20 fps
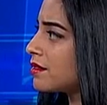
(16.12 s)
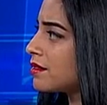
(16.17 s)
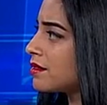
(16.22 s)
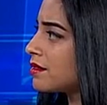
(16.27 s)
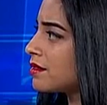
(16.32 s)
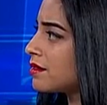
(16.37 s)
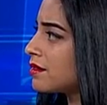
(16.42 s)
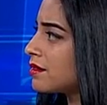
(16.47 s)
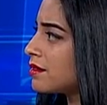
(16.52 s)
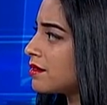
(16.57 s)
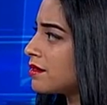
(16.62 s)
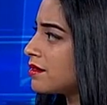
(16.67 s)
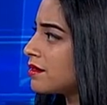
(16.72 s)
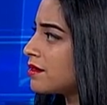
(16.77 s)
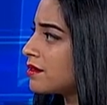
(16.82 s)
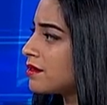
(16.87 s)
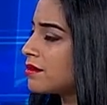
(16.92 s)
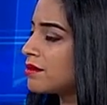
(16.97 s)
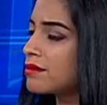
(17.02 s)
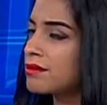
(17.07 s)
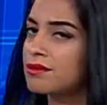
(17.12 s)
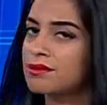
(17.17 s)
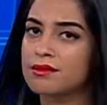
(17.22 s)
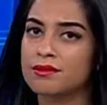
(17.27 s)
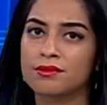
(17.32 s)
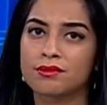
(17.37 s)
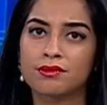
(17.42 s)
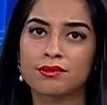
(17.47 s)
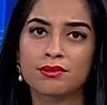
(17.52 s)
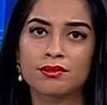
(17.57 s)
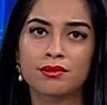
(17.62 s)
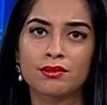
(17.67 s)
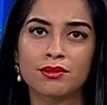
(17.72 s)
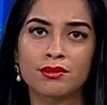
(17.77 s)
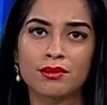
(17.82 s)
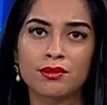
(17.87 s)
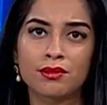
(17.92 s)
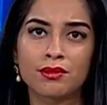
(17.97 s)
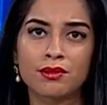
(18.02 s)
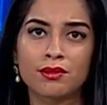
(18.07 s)

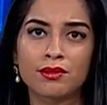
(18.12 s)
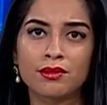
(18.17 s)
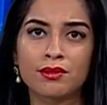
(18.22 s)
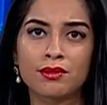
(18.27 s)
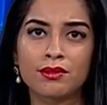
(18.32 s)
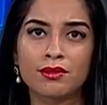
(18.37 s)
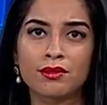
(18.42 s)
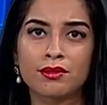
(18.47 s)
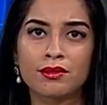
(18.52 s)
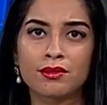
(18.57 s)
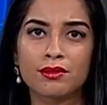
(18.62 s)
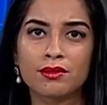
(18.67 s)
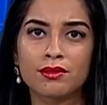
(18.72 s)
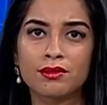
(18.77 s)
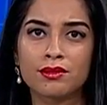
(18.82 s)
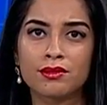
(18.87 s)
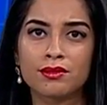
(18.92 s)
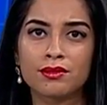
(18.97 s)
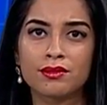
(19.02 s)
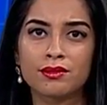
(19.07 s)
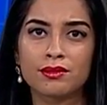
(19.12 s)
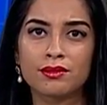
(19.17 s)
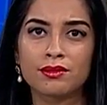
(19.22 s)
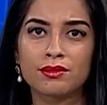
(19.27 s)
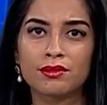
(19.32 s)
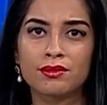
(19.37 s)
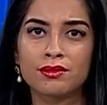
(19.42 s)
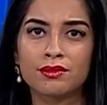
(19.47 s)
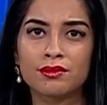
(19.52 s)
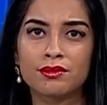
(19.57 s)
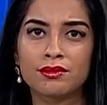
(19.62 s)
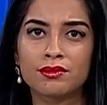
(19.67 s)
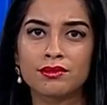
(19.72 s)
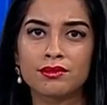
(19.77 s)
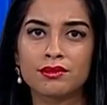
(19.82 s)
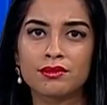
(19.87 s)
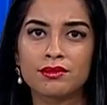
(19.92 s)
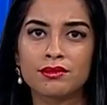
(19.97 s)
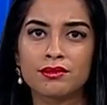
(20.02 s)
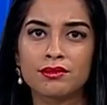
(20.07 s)

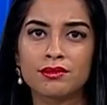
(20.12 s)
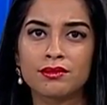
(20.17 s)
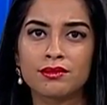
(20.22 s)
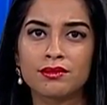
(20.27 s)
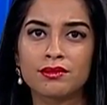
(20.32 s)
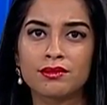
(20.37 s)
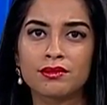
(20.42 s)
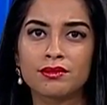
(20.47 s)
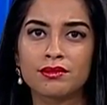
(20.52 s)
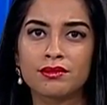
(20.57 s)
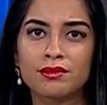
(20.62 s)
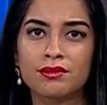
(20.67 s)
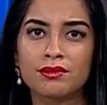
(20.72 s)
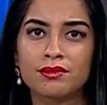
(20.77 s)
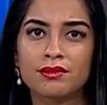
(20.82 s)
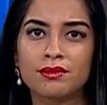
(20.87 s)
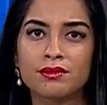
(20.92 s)
The person shown says nothing.